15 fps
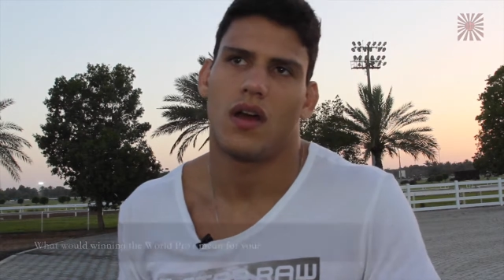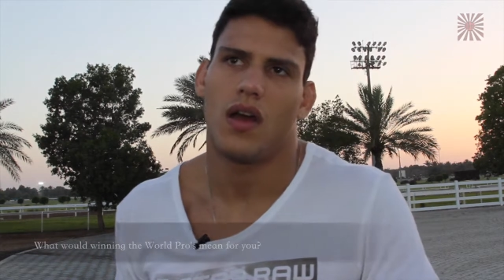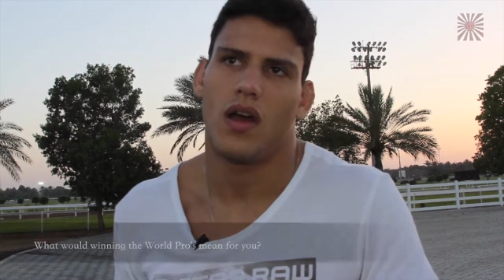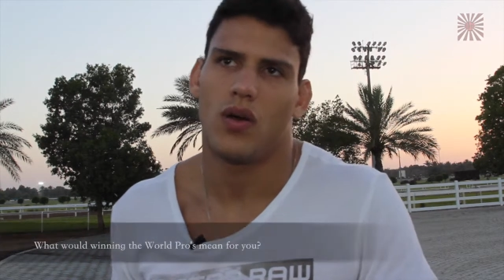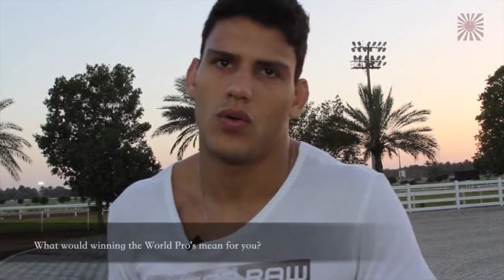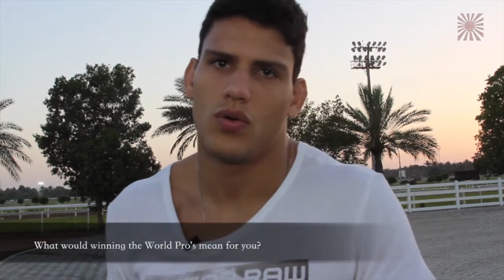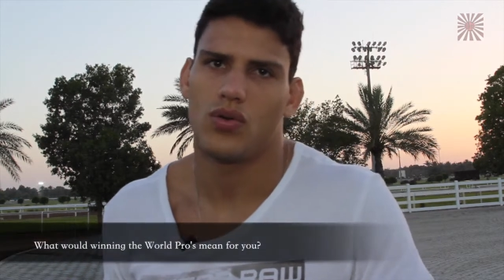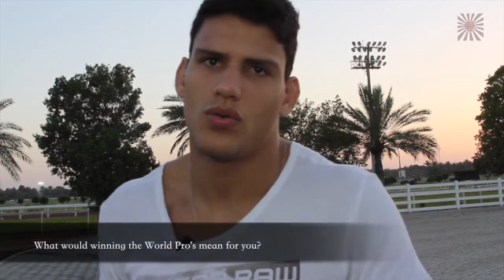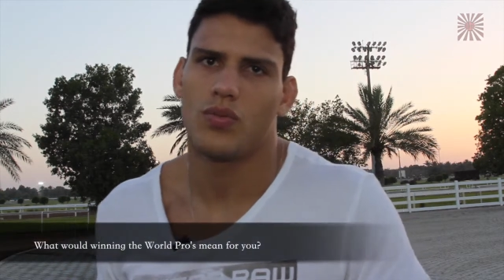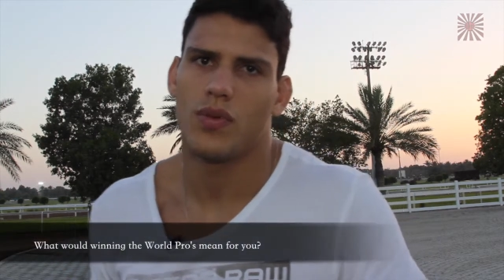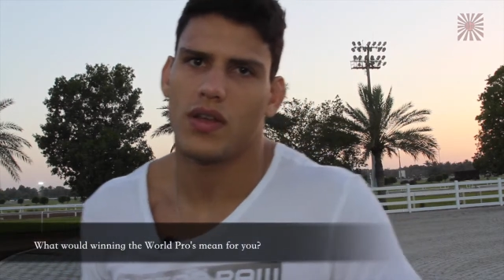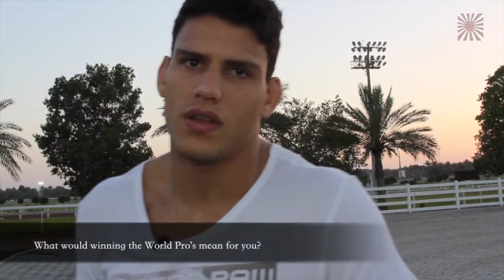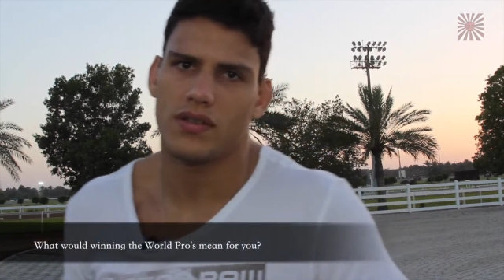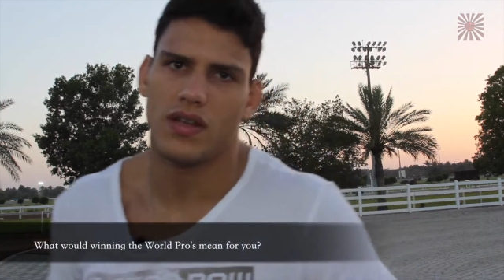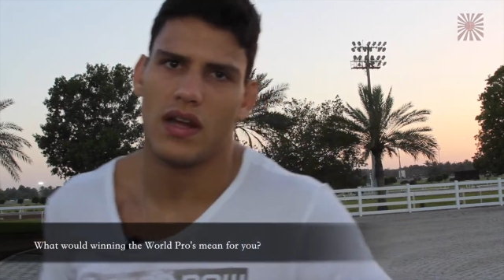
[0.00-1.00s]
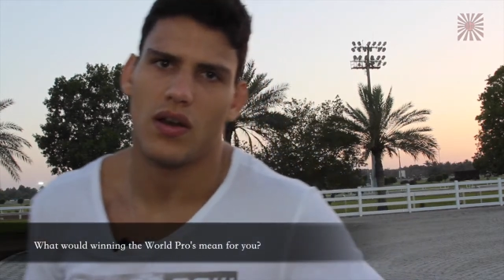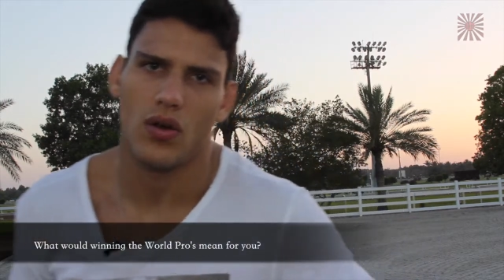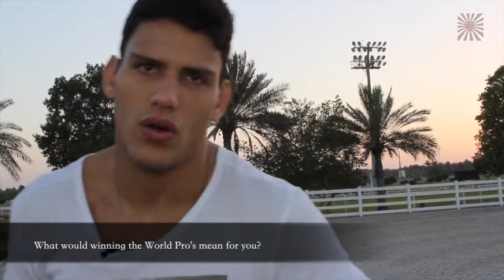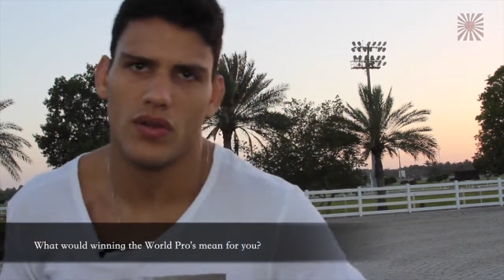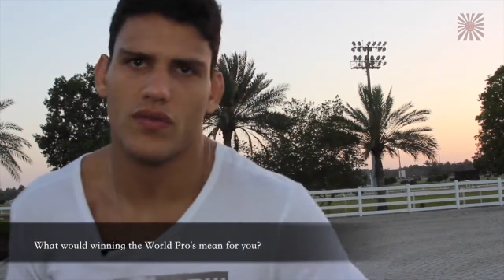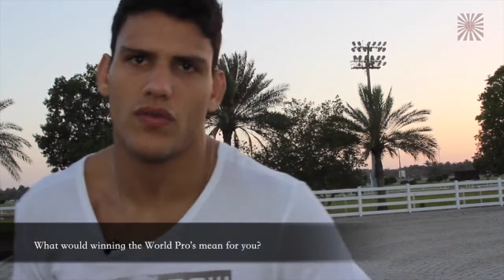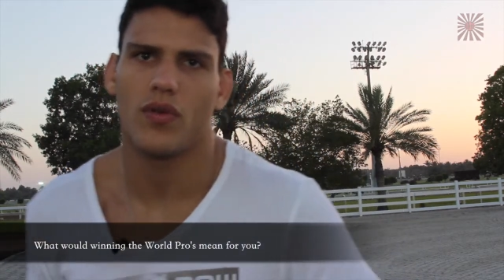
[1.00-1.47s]
It means a
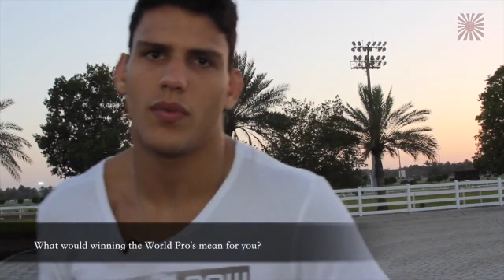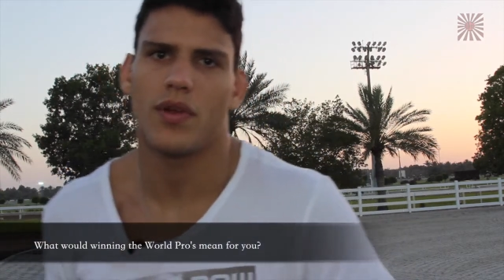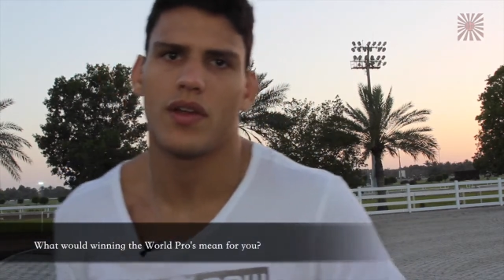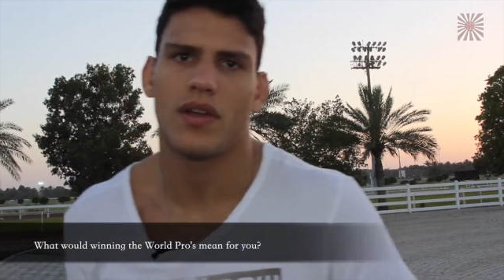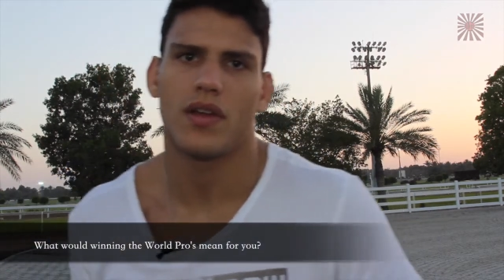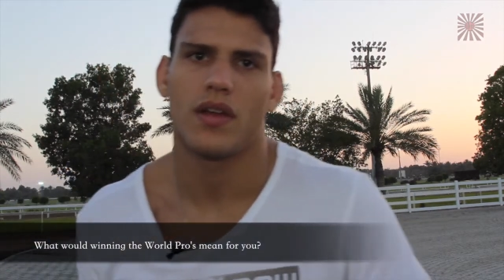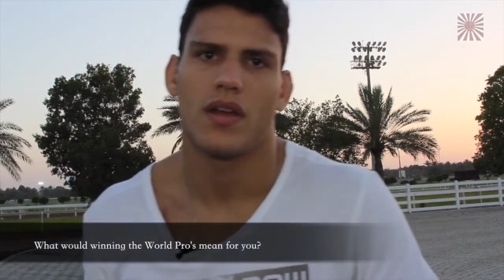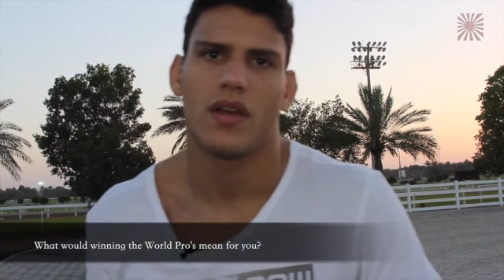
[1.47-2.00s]
lot for me.